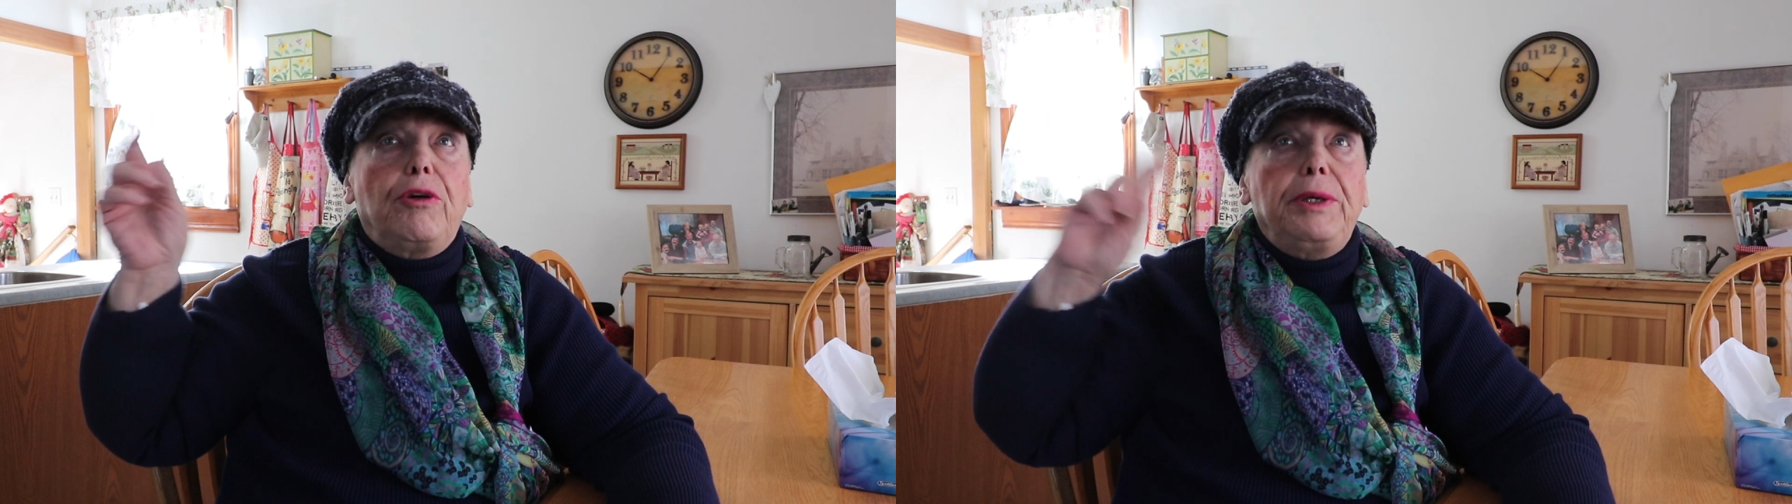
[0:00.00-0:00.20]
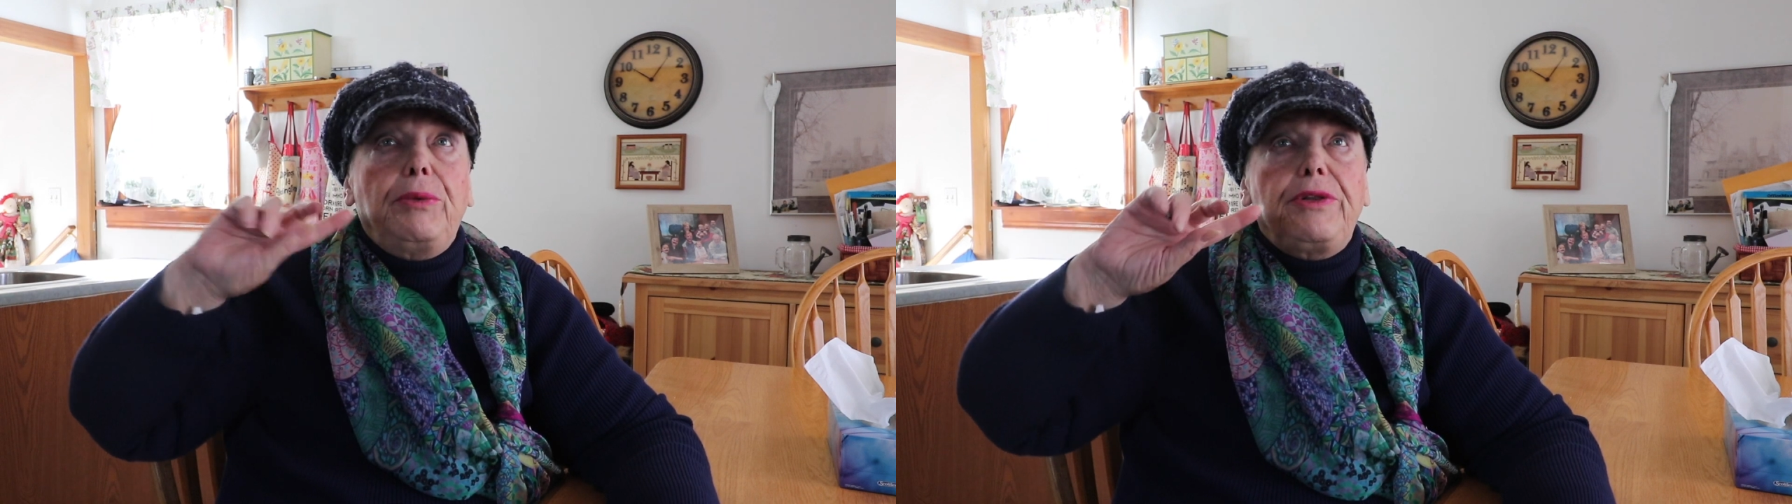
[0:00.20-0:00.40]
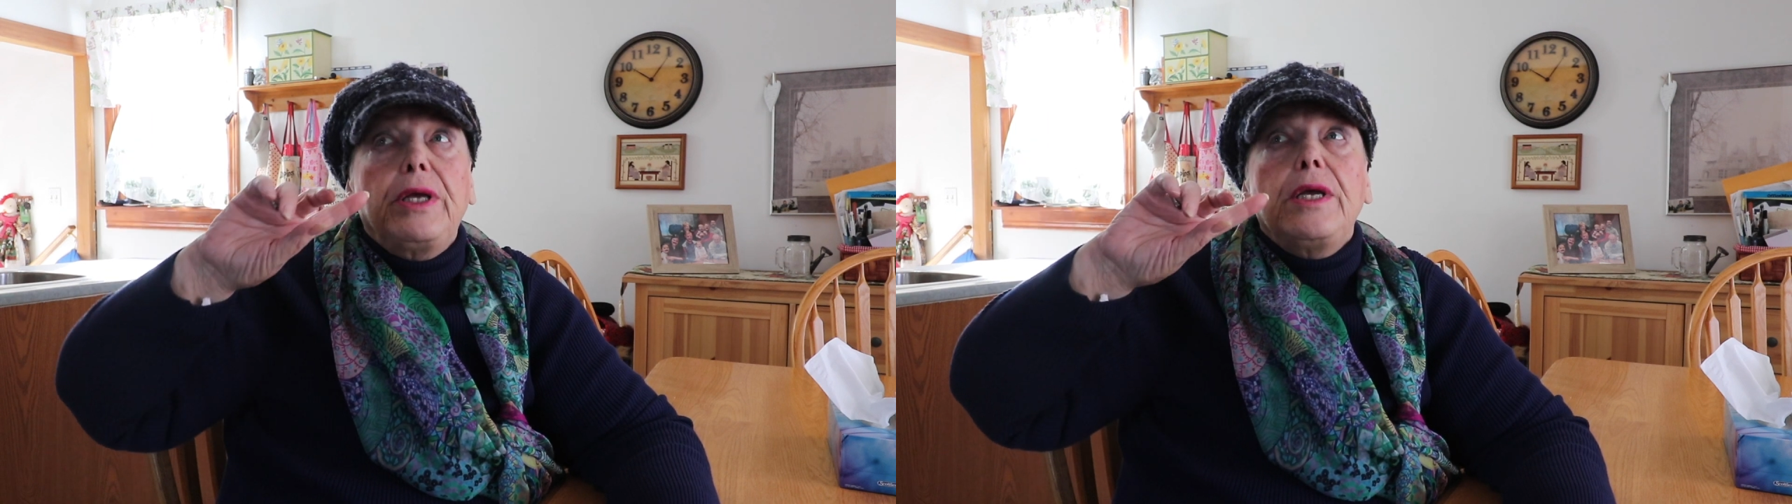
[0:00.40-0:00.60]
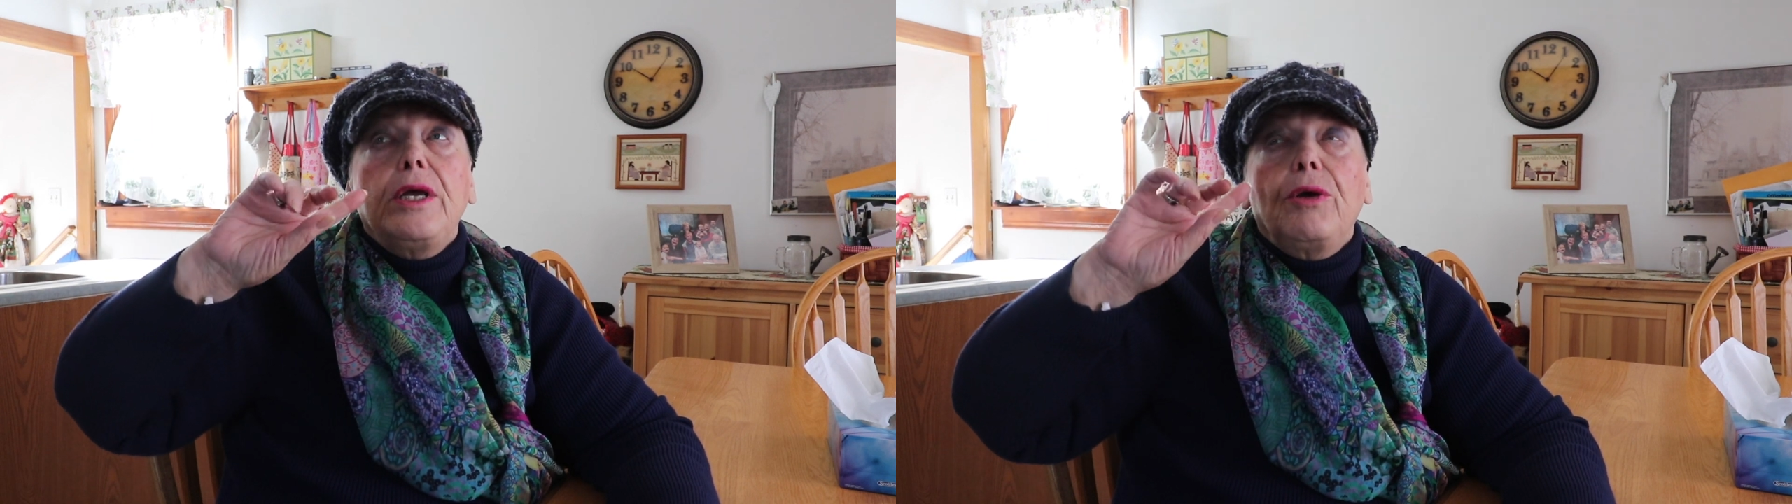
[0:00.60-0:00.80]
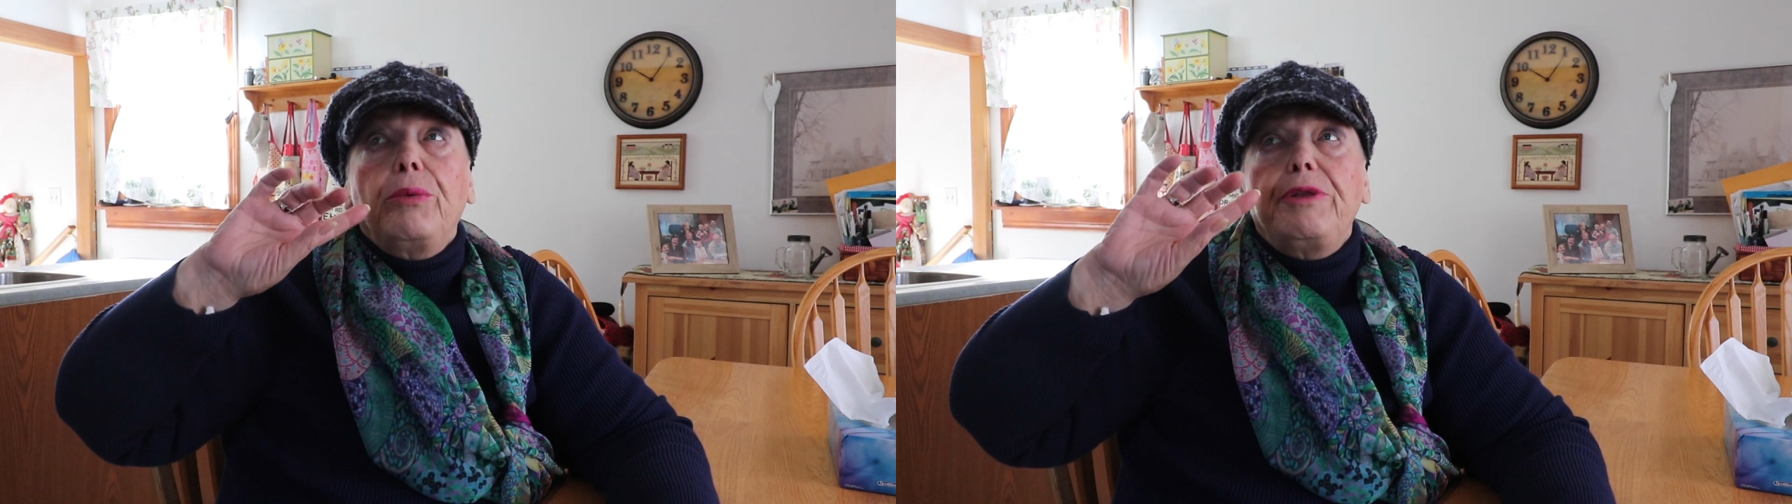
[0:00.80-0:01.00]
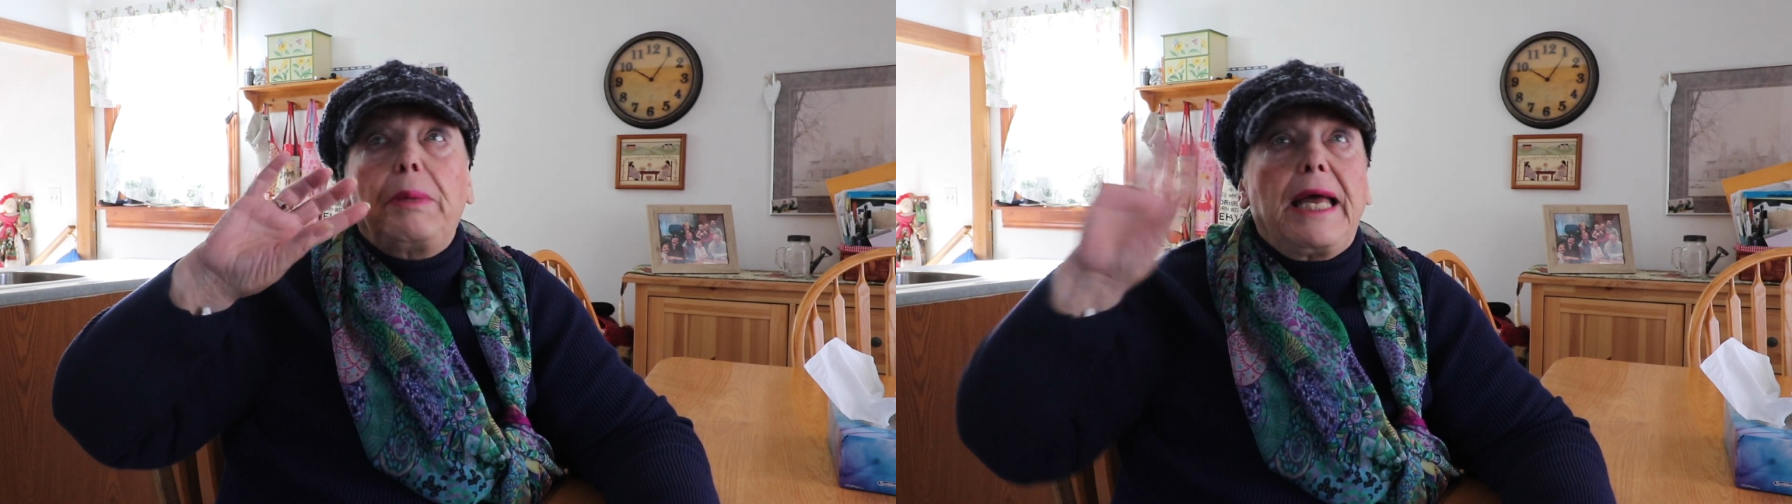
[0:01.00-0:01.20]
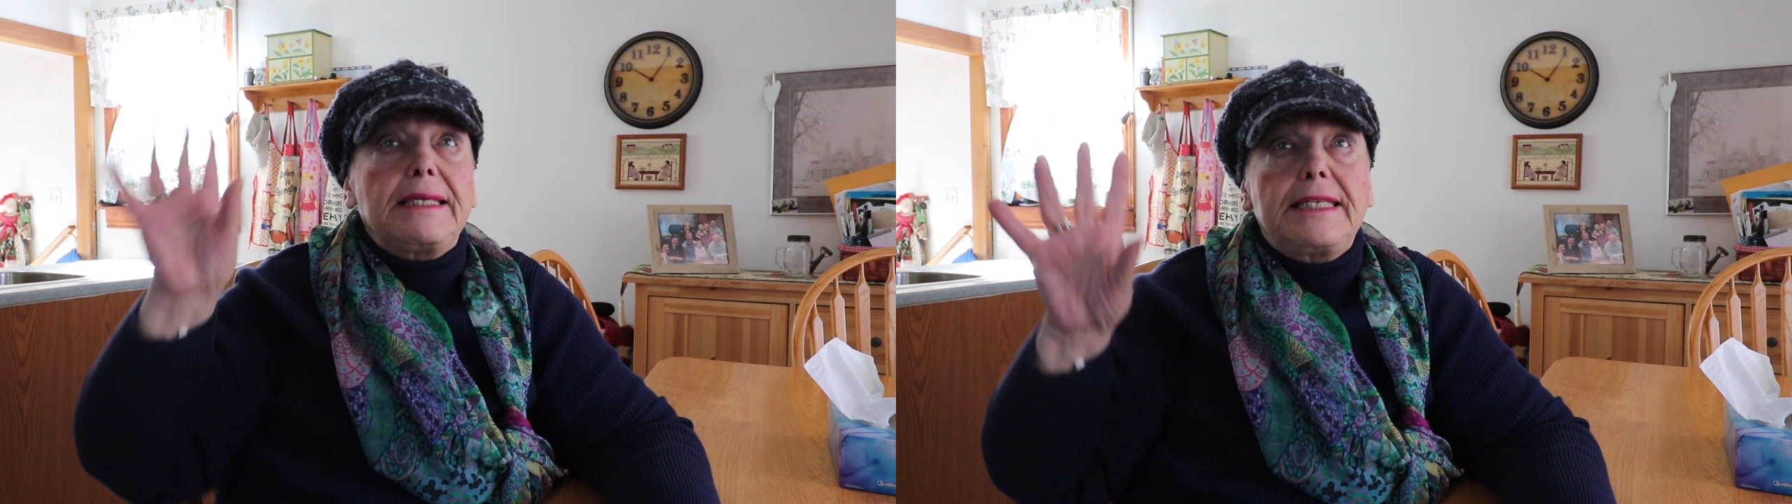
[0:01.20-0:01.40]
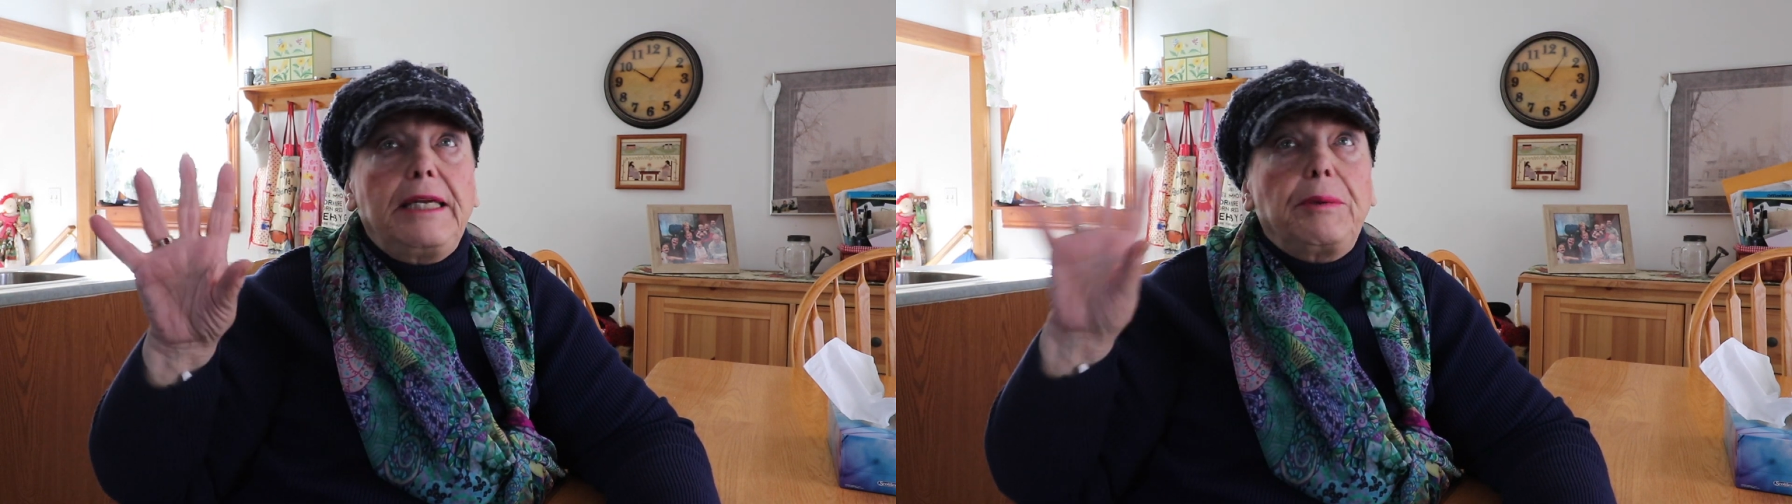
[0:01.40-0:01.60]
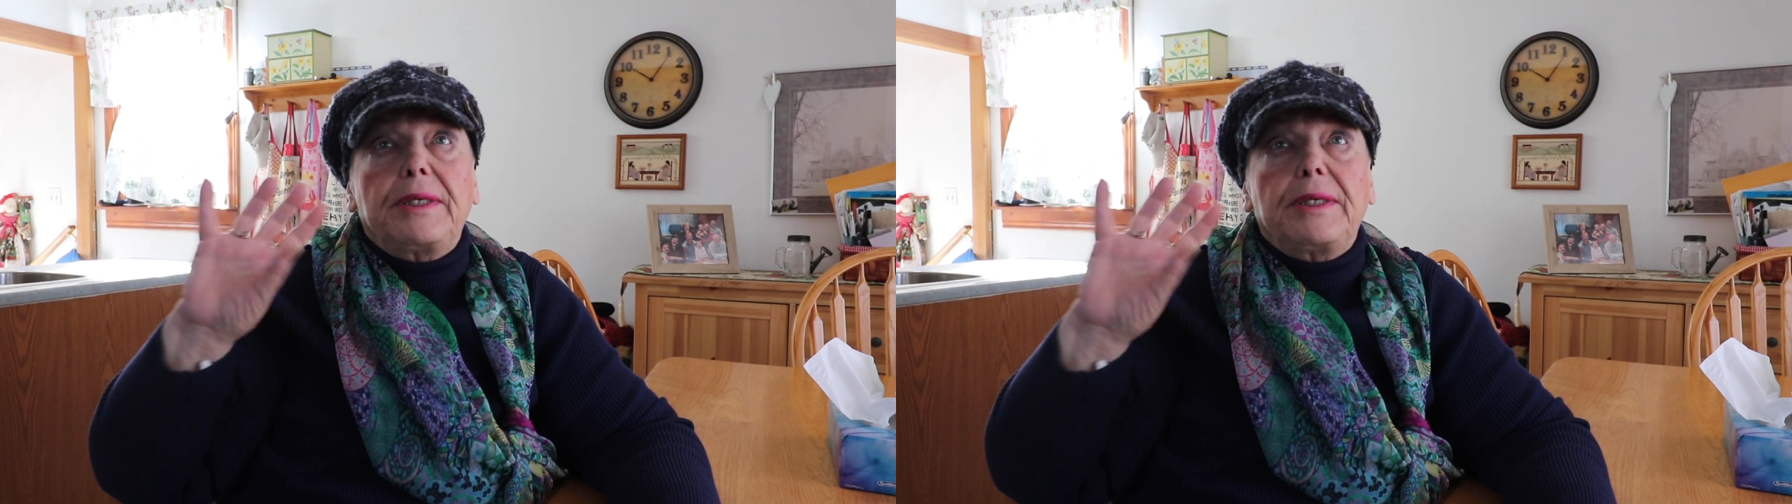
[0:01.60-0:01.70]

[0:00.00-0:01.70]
me with plastic,